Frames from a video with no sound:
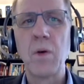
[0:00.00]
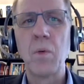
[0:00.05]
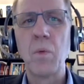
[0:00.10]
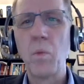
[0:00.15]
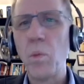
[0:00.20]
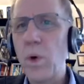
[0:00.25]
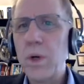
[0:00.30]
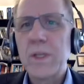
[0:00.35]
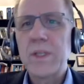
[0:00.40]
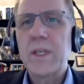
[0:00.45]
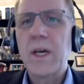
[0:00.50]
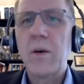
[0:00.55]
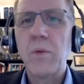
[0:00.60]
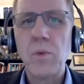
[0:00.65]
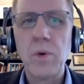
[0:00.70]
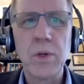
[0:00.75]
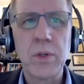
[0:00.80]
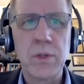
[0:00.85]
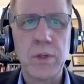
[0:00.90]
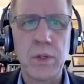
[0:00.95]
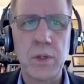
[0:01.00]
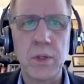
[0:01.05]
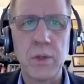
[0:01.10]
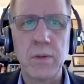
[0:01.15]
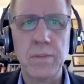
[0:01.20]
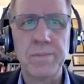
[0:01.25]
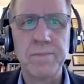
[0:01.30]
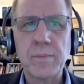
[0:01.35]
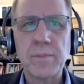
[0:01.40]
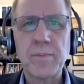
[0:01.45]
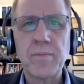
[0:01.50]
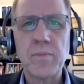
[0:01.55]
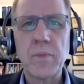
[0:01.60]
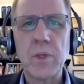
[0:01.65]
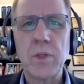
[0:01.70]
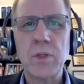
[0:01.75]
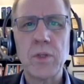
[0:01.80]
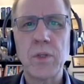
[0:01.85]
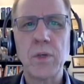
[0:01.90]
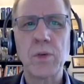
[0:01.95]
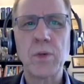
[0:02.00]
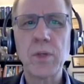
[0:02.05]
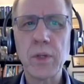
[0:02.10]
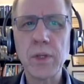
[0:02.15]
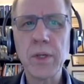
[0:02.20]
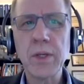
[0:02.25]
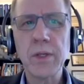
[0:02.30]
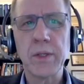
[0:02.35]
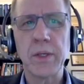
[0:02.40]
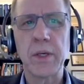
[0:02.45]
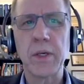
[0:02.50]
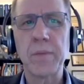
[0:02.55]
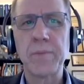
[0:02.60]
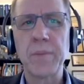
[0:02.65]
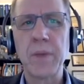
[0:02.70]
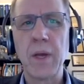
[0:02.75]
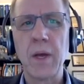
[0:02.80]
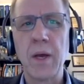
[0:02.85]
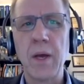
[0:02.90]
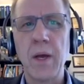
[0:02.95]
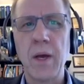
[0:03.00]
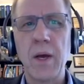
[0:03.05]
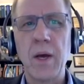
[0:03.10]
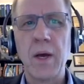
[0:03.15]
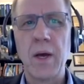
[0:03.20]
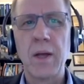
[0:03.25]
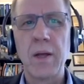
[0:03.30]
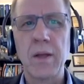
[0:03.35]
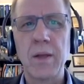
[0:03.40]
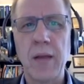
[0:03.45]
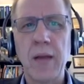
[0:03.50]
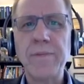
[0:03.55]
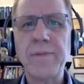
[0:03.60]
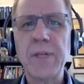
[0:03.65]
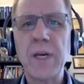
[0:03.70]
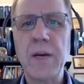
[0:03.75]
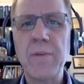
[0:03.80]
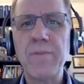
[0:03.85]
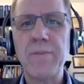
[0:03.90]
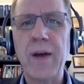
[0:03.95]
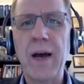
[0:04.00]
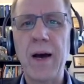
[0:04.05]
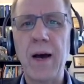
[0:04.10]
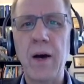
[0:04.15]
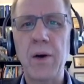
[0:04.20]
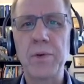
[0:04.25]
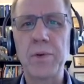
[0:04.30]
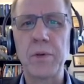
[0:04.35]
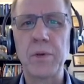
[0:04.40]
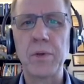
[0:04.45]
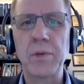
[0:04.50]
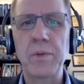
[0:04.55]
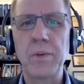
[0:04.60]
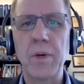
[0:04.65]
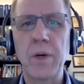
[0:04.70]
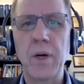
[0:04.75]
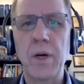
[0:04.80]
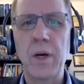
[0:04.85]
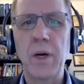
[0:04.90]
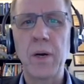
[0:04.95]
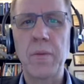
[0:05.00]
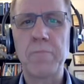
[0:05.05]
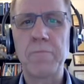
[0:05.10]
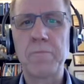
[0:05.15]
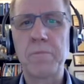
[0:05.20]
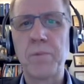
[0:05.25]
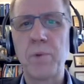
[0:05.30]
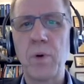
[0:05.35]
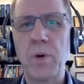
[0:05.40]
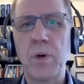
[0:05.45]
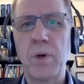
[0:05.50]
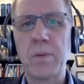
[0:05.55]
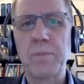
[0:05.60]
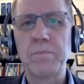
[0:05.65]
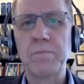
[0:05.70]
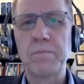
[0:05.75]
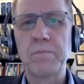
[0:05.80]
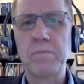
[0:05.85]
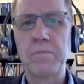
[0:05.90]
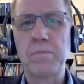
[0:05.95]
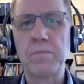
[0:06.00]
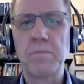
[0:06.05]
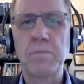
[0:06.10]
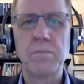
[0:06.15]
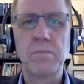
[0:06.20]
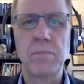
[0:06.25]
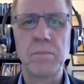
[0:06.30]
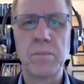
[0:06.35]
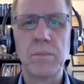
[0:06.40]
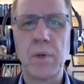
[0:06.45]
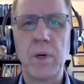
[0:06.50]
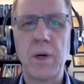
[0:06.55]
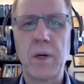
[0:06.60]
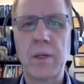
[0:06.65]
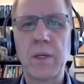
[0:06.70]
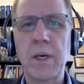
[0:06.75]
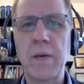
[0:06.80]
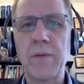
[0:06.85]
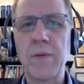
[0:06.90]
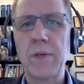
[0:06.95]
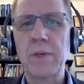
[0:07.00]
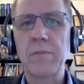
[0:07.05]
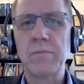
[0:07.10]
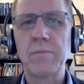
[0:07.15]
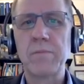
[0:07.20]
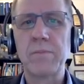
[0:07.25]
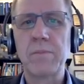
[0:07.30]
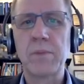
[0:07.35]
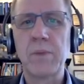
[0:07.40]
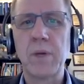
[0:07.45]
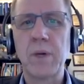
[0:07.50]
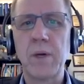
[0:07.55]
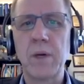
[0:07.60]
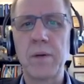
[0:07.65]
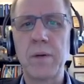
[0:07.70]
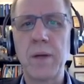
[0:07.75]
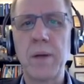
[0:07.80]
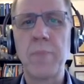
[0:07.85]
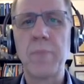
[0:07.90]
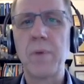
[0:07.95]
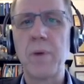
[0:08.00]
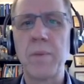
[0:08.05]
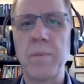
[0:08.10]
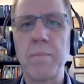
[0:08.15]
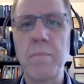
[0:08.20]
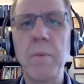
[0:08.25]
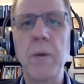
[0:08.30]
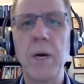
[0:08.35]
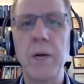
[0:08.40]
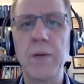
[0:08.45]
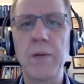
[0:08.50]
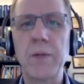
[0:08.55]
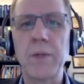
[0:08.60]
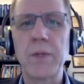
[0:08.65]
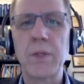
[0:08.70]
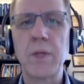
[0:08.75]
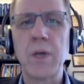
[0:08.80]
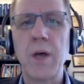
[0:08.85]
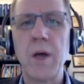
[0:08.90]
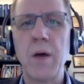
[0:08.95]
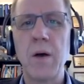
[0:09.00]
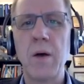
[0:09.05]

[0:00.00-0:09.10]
what is that worth to you? So clearly, lifetime value for a given number of months